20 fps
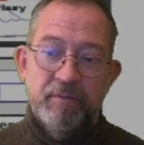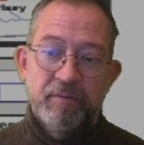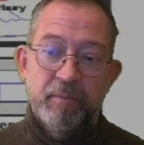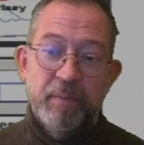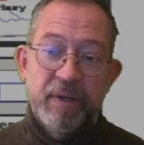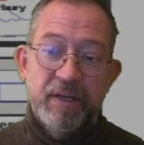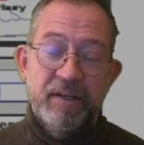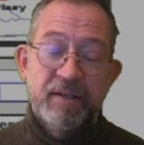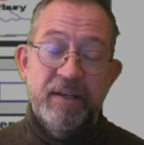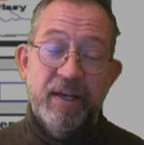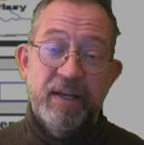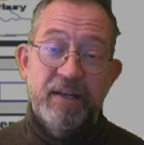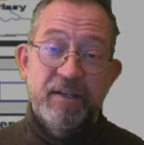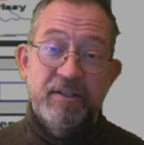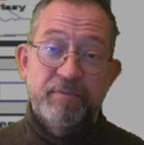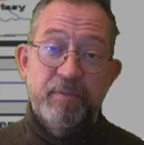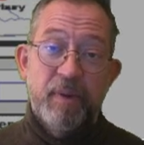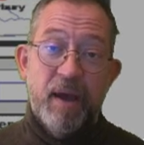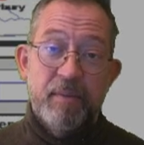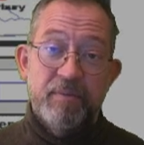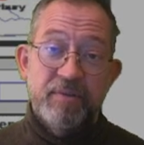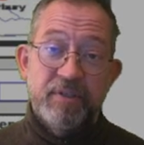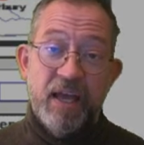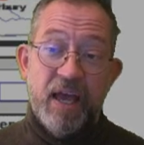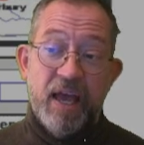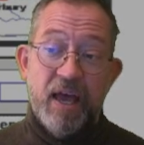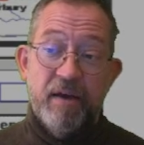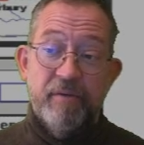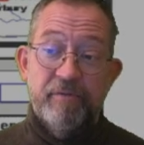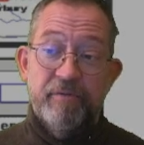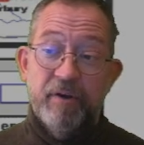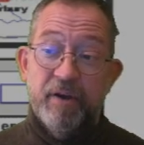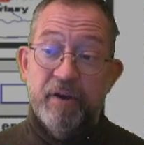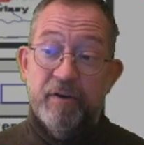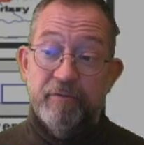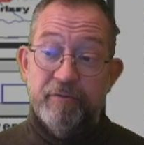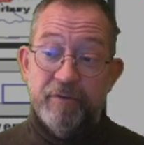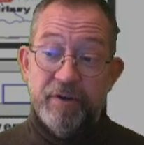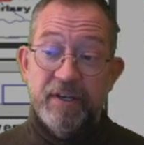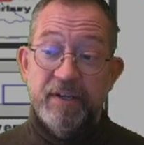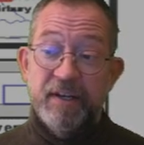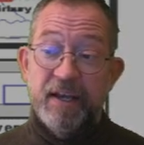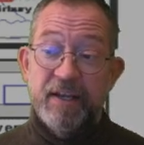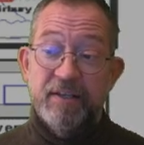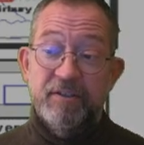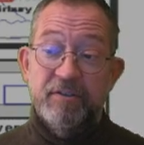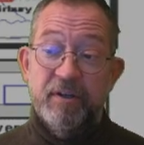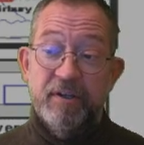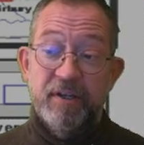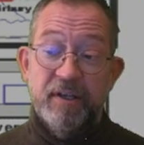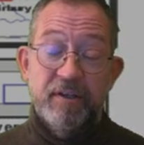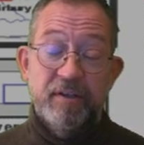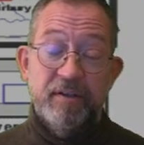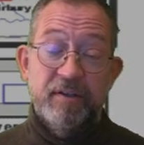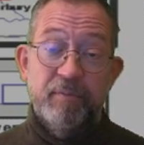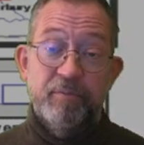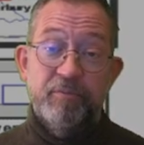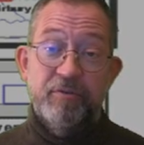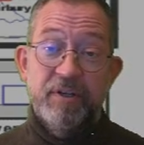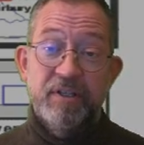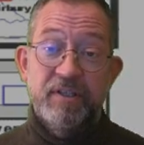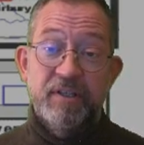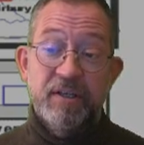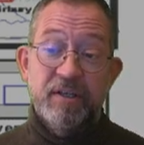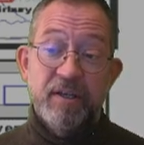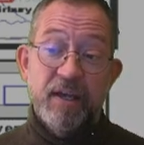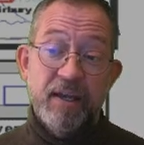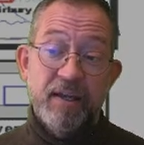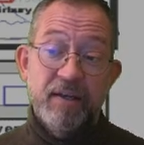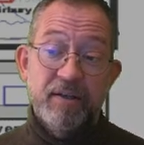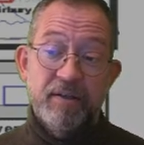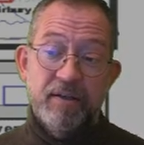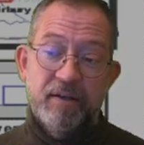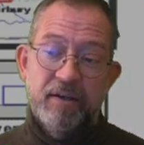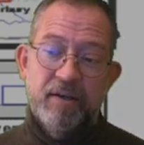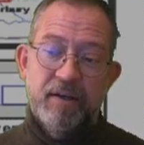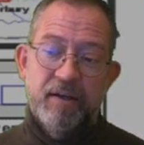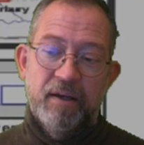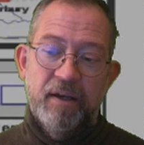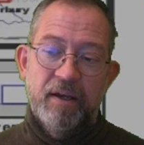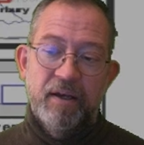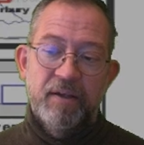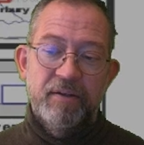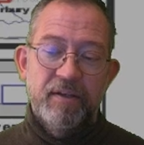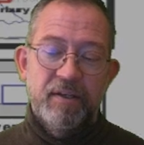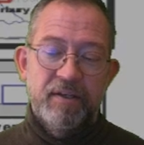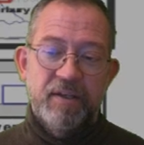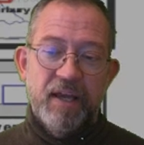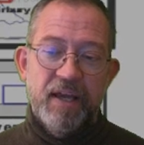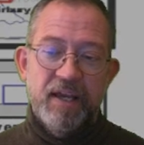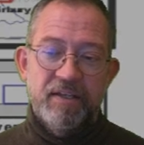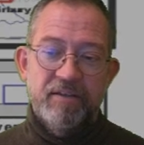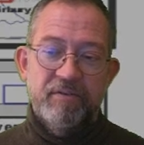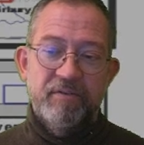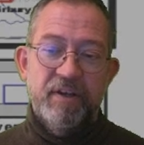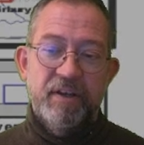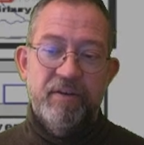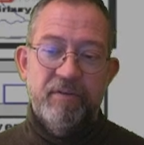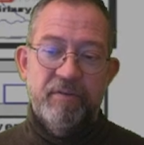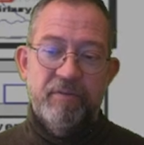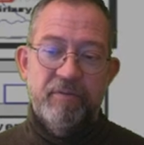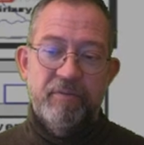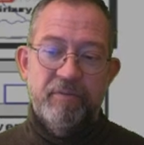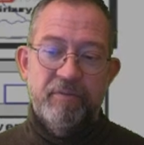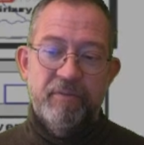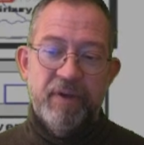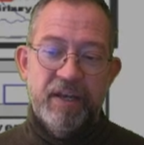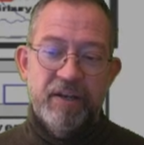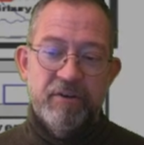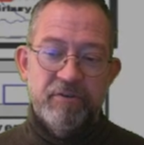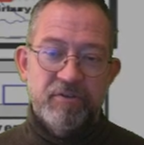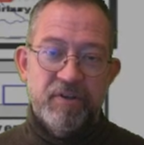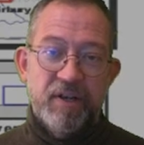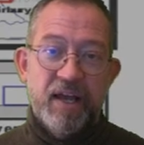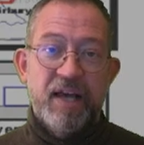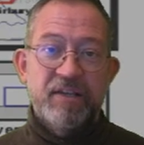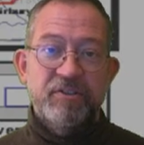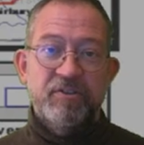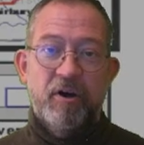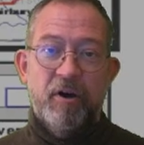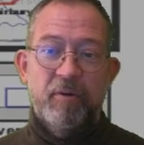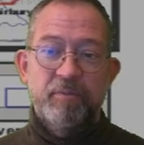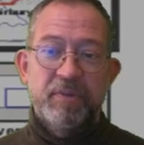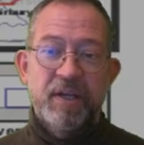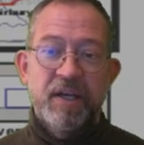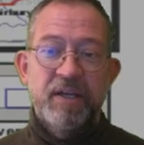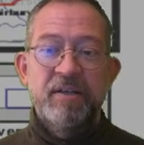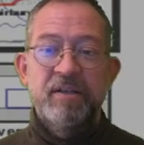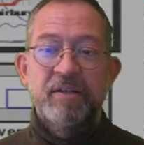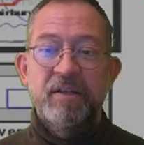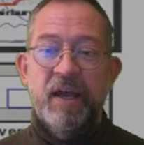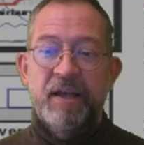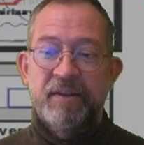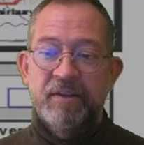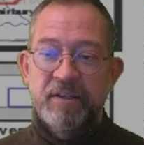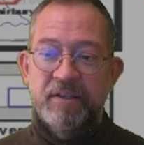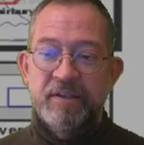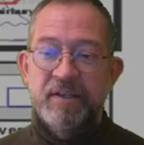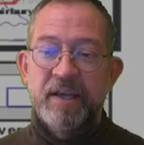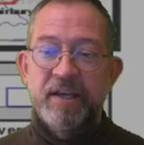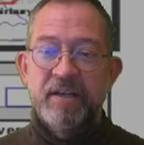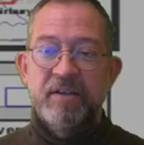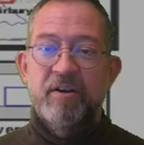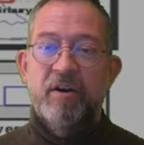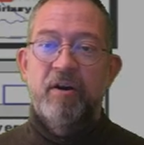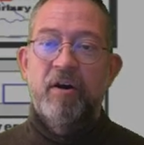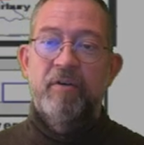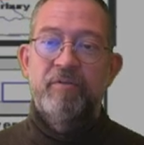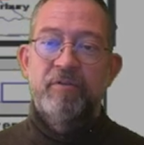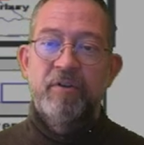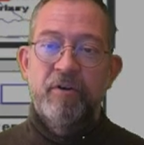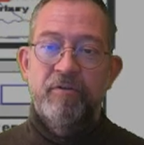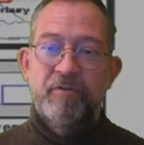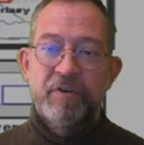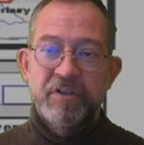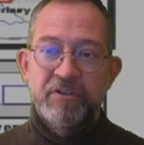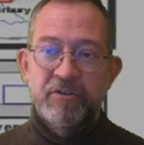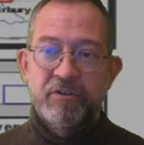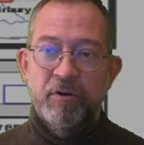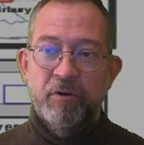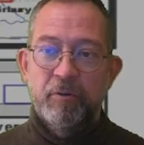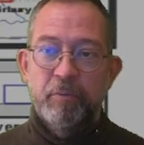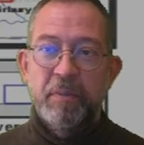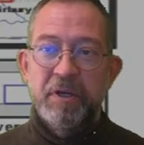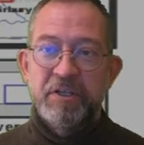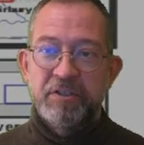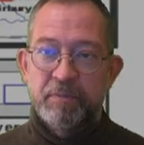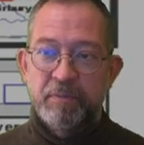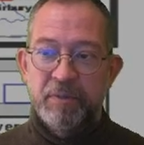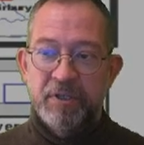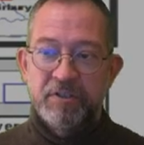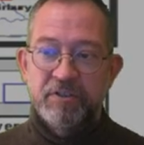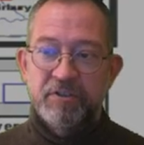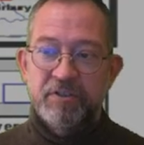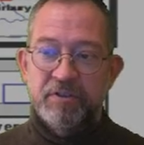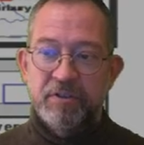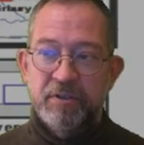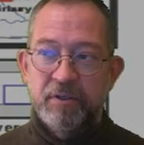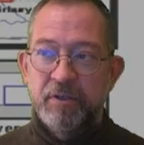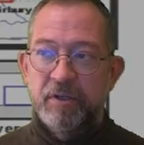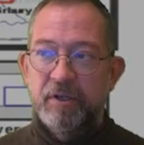Many Danish maps have three dates on it, the printing date, the date it, when it was last updated and the date of the original measurements.